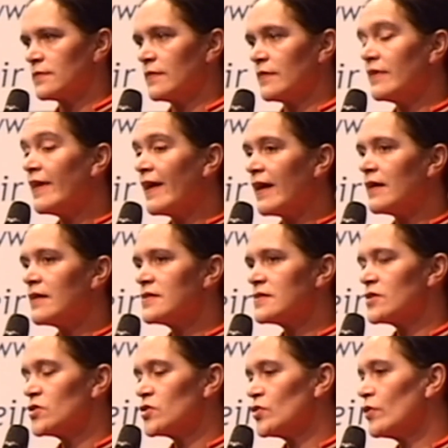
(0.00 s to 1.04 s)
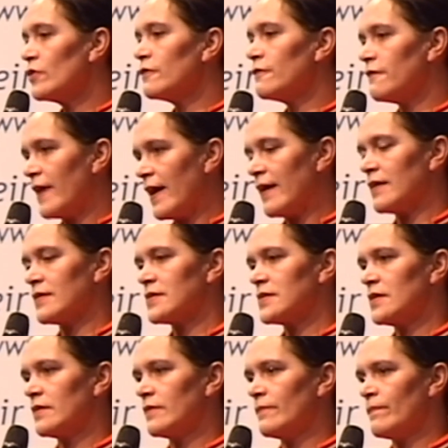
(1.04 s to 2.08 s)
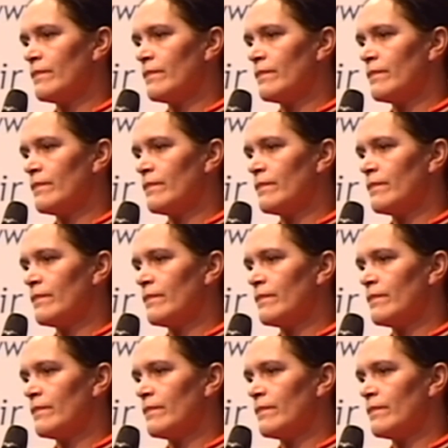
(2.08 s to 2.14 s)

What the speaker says: That is the true fact.